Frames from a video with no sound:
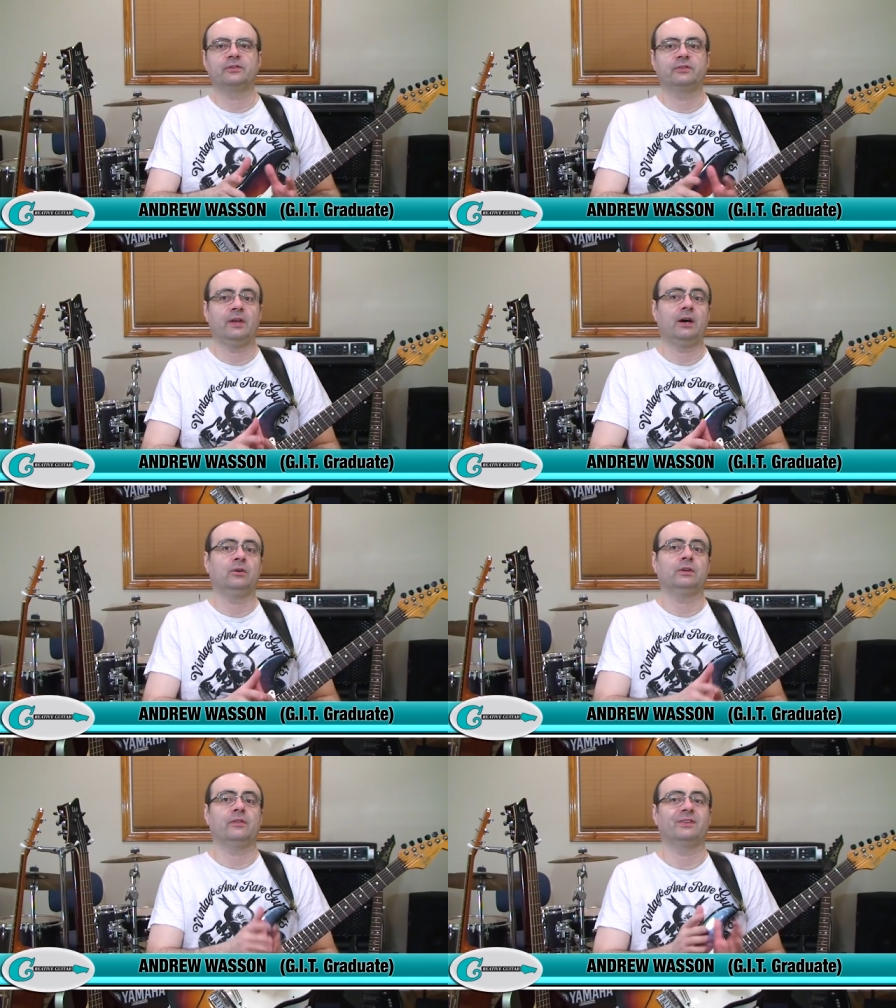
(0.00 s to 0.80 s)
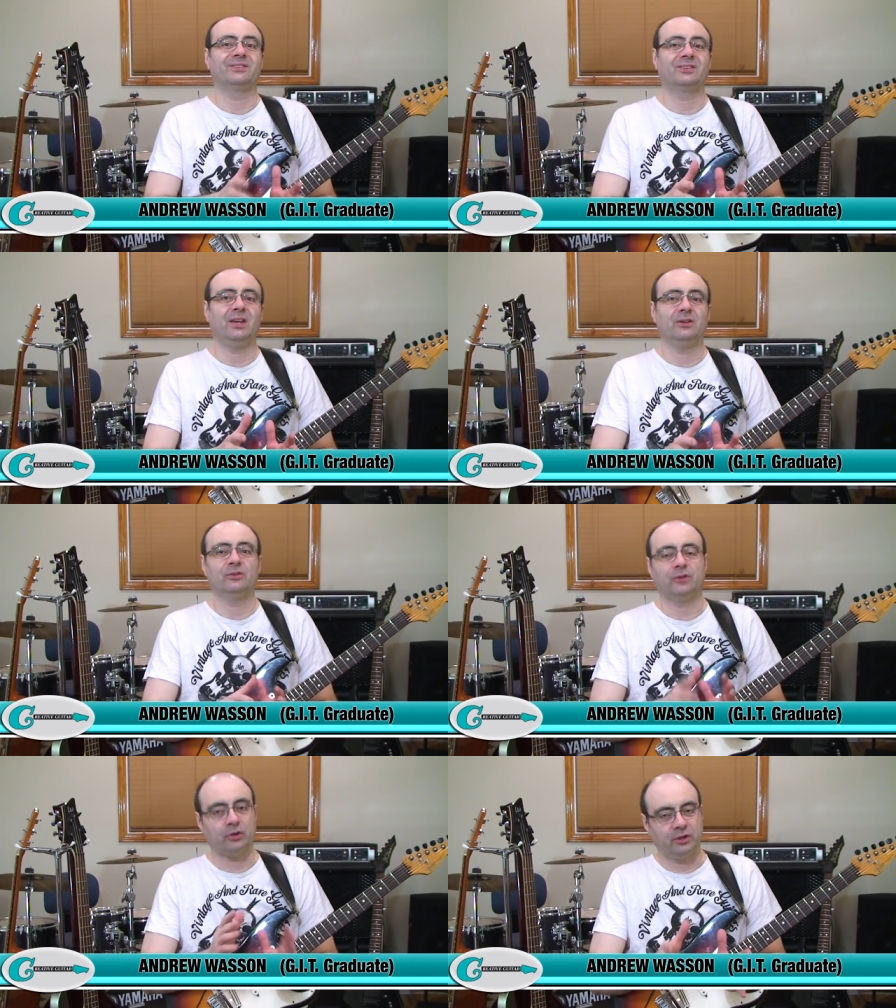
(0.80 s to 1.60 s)
a sound that
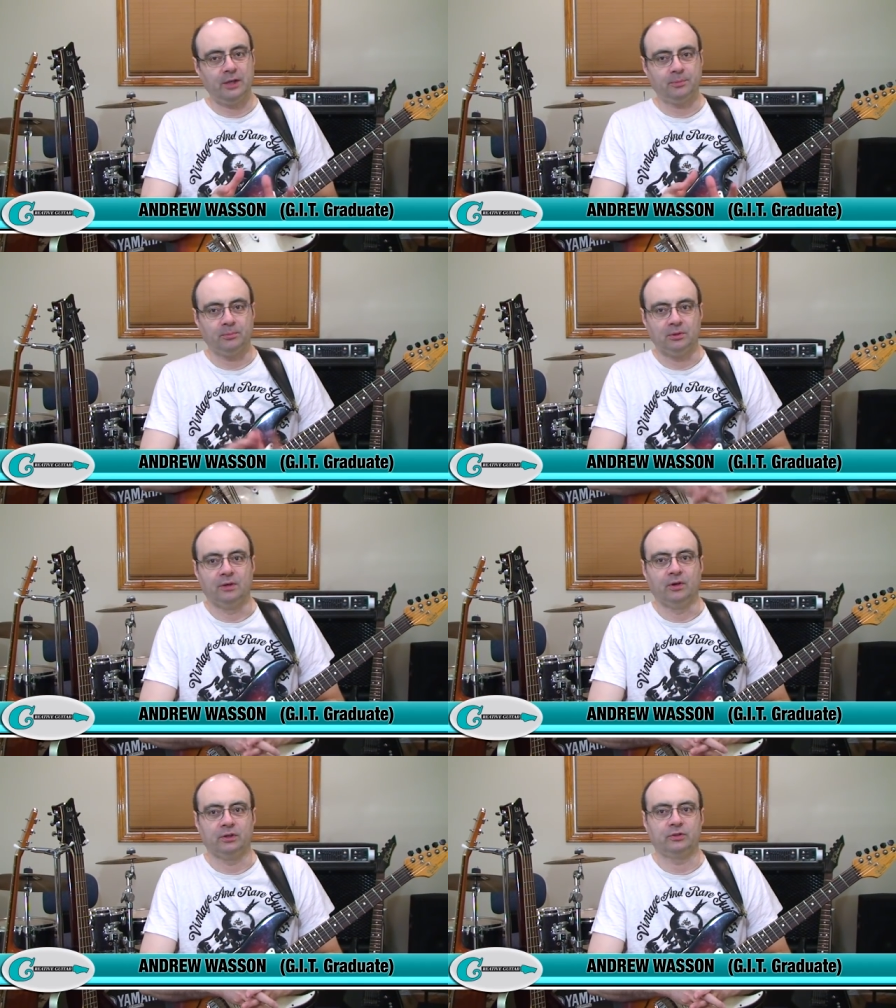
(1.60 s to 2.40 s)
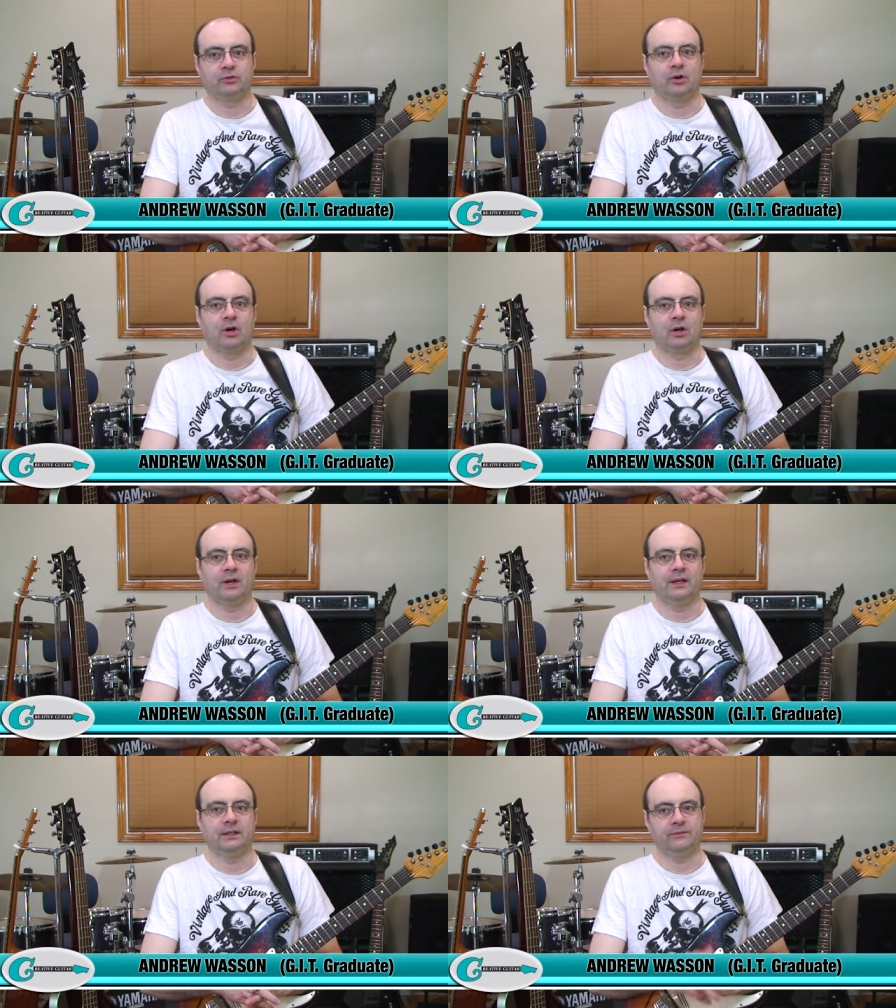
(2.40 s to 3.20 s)
scales are capable of on guitar,
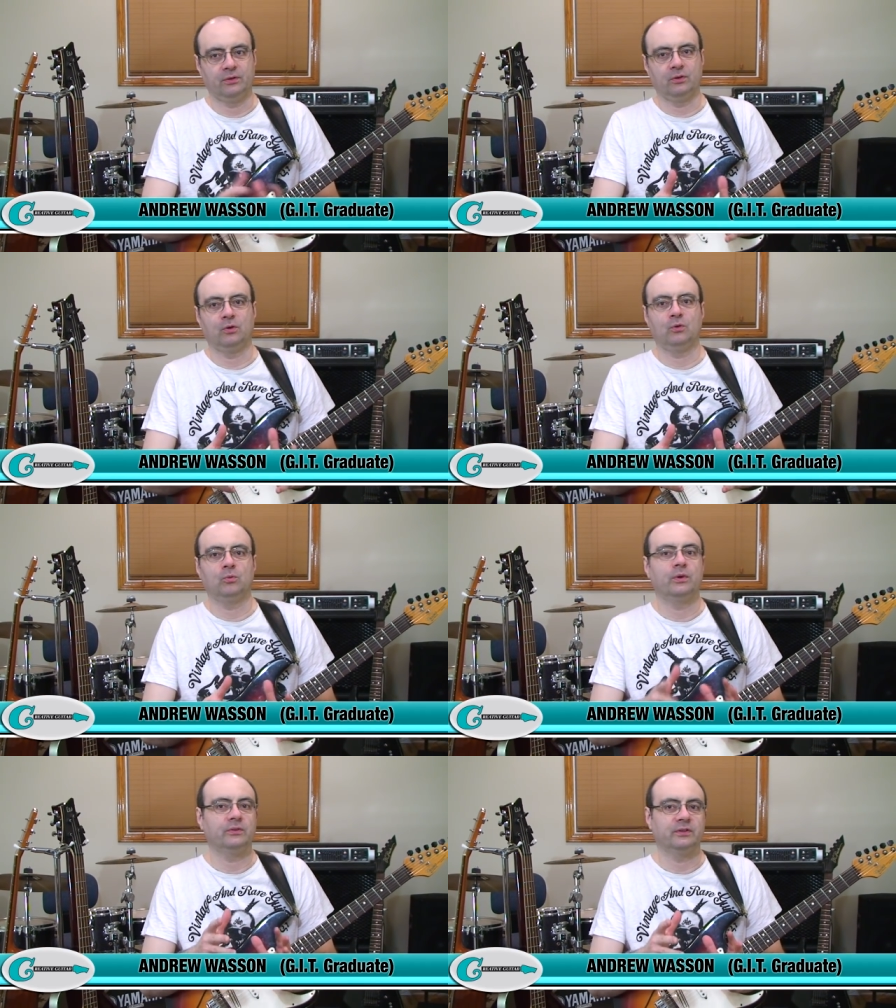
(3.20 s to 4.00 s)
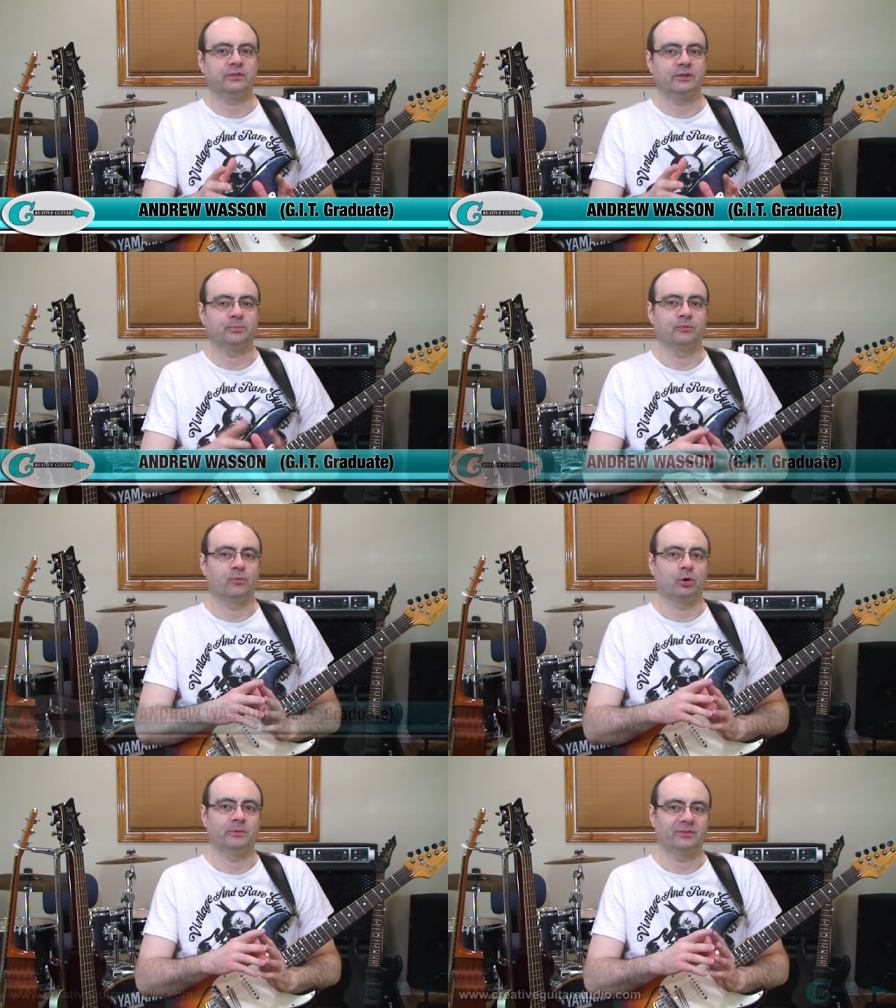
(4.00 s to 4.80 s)
and even though when this gets
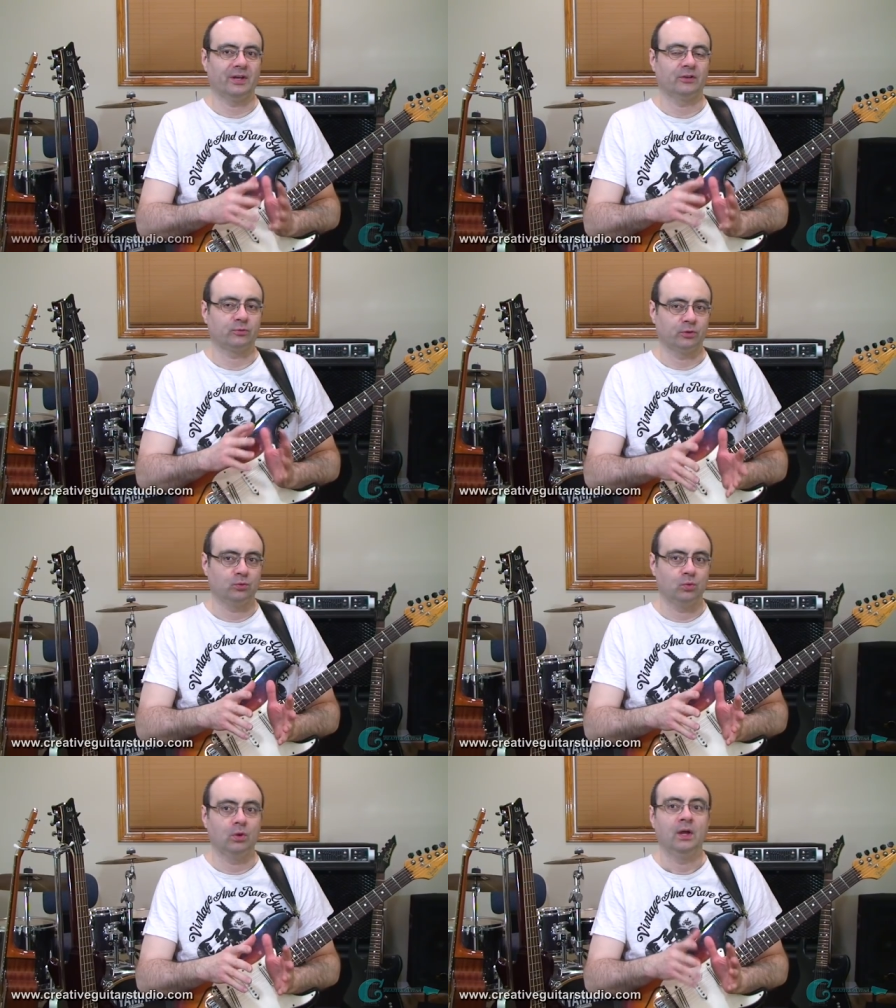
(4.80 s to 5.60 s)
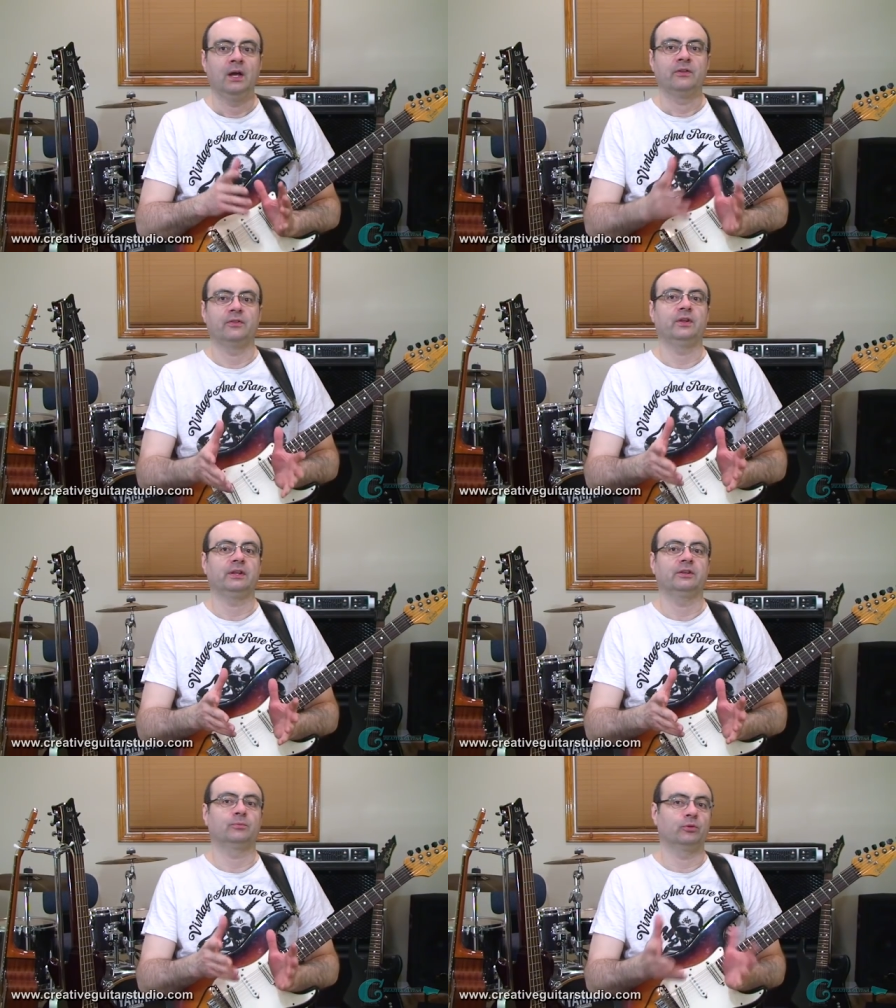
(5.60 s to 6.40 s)
performed it sounds really cool, the
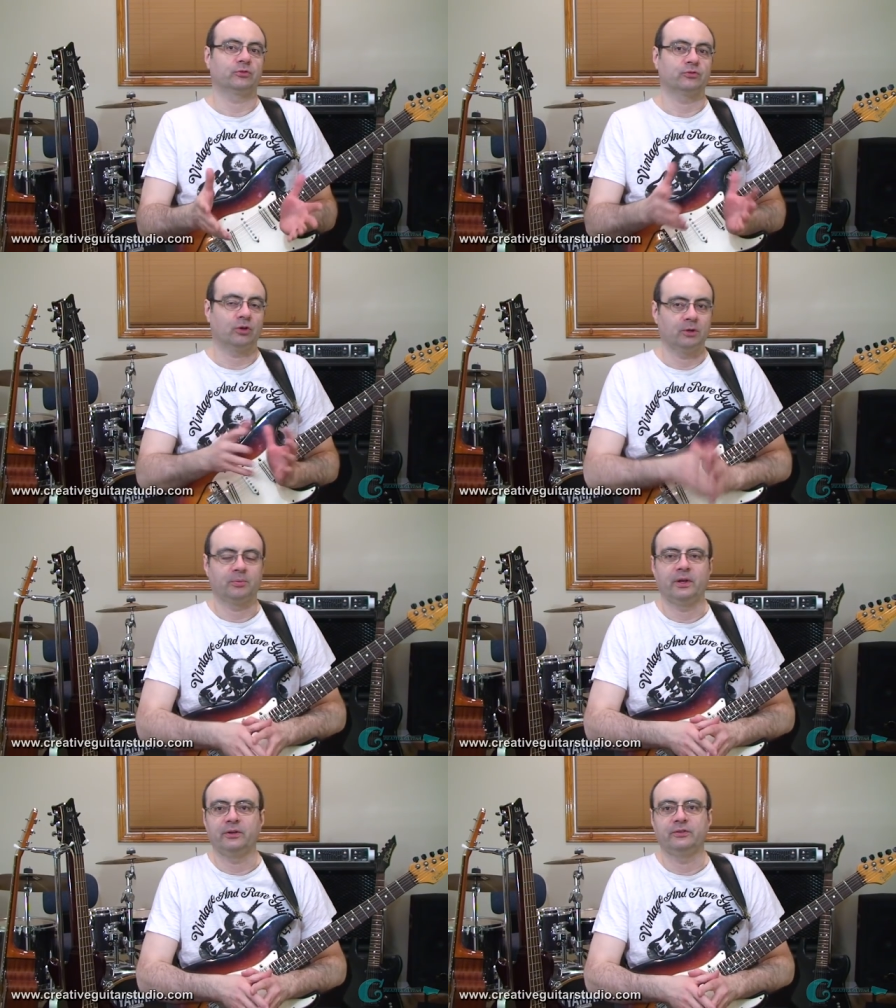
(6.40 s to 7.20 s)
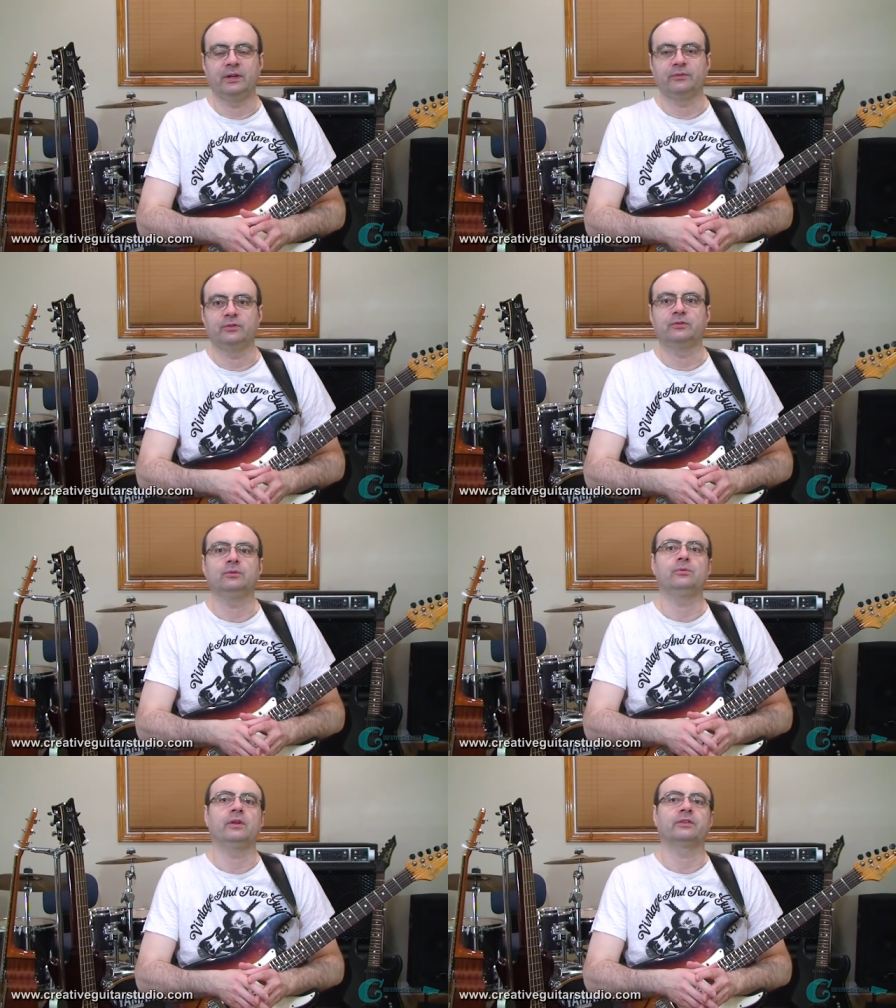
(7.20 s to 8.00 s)
thing is most guitar players never
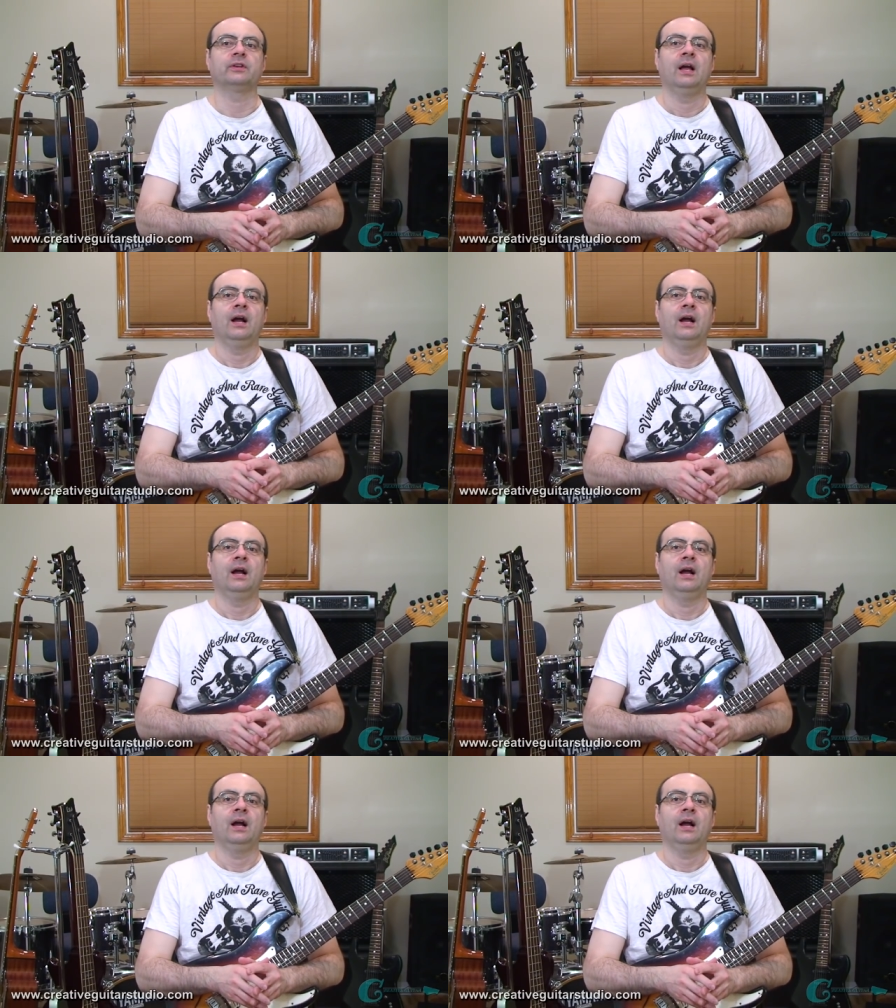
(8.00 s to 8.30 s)
do this.